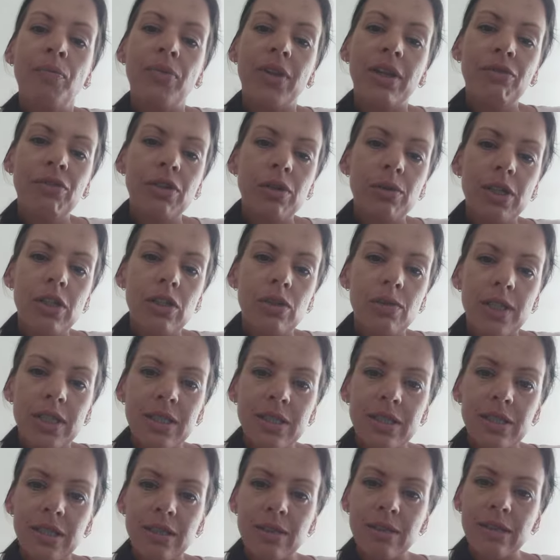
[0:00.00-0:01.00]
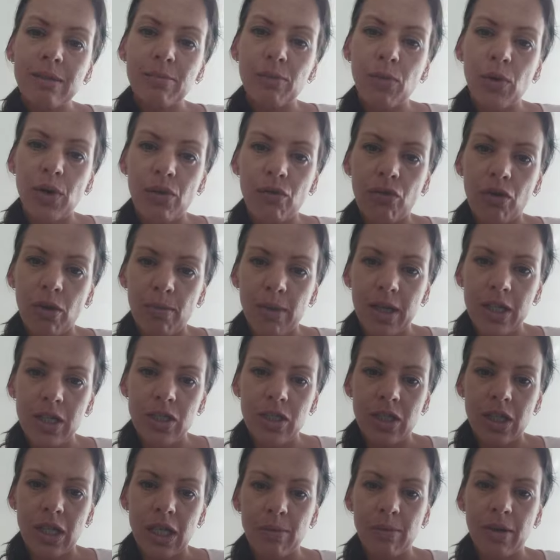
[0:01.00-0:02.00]
If you're interested in more
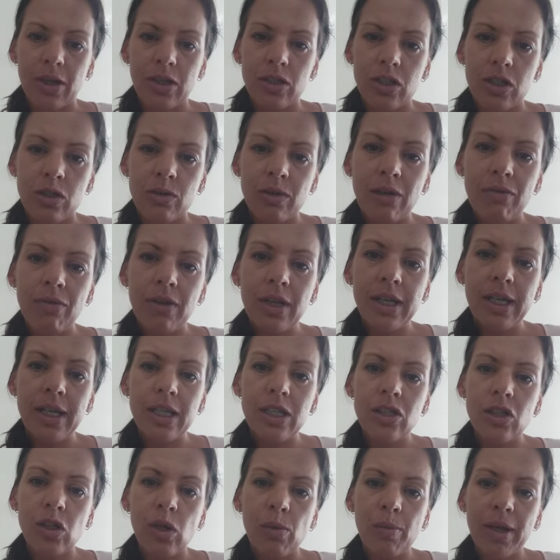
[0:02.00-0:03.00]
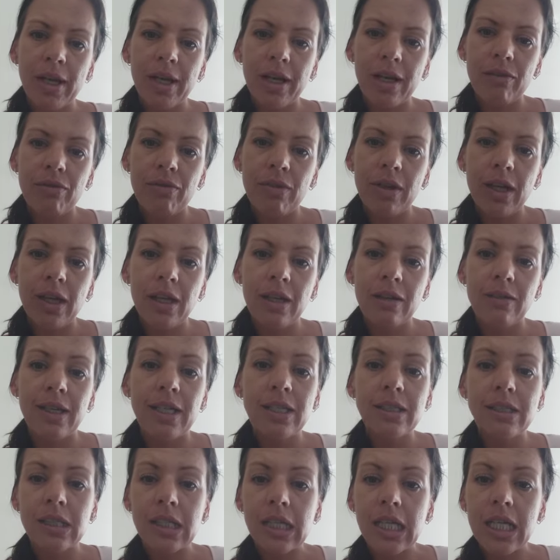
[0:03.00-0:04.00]
information about traveling, scuba diving,
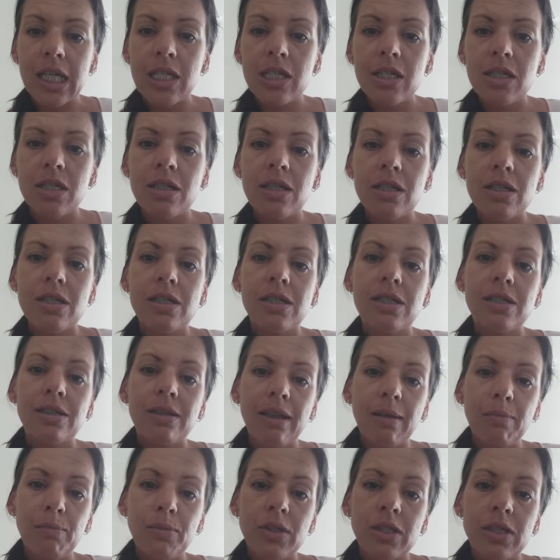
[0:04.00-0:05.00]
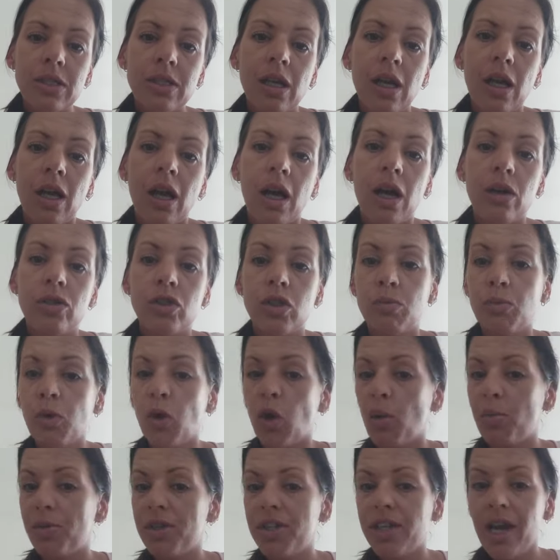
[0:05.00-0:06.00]
destinations, tips, how to
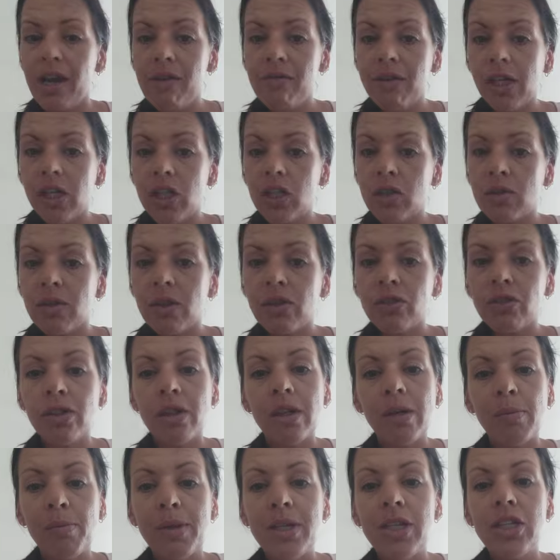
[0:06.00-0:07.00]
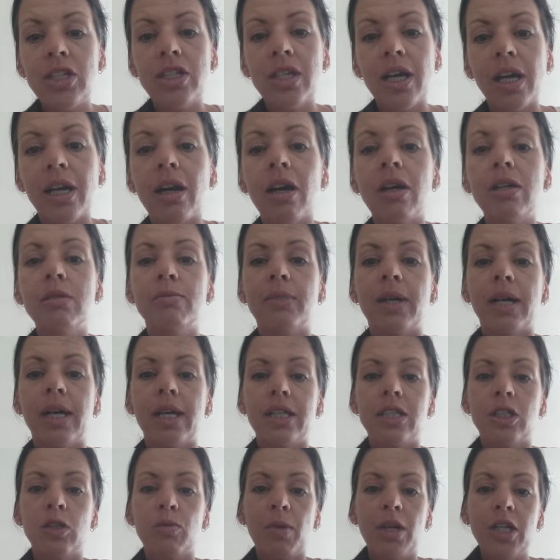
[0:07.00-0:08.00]
become a diving instructor, please check out
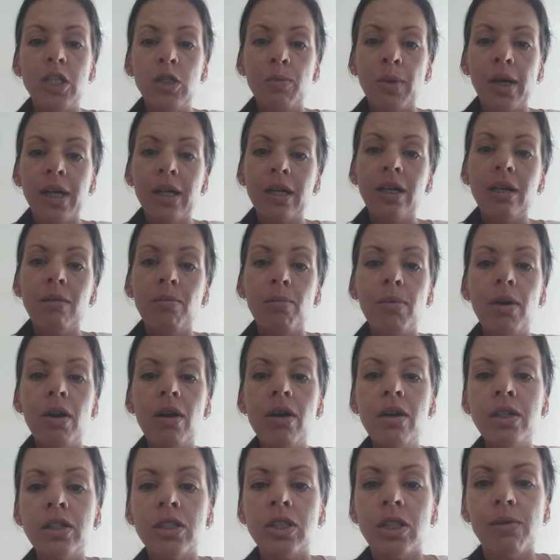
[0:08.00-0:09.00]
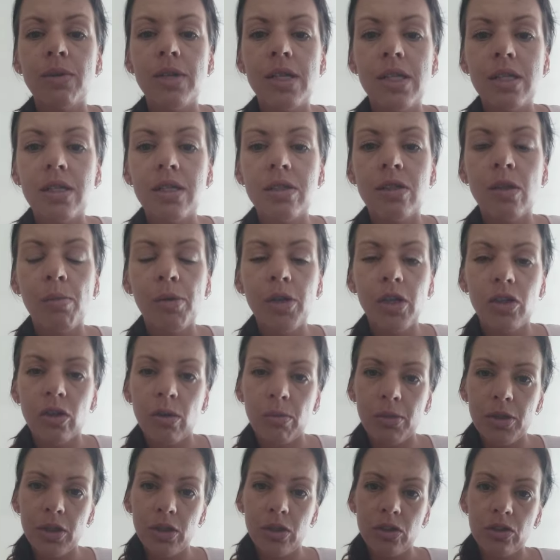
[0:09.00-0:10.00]
my Splashpacker blog. So it's
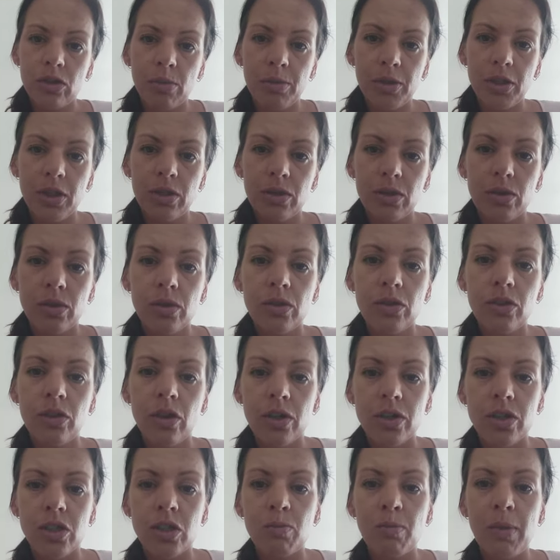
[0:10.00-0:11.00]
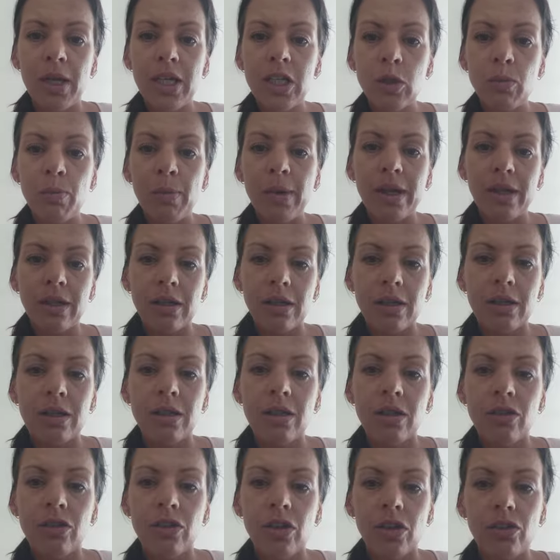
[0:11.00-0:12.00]

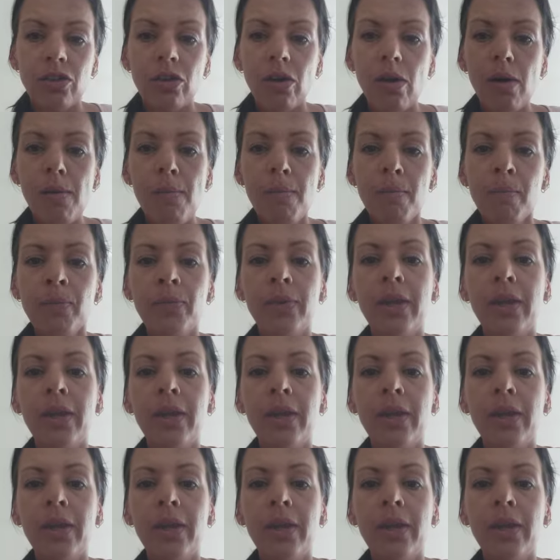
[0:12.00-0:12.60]
www.splashpacker.com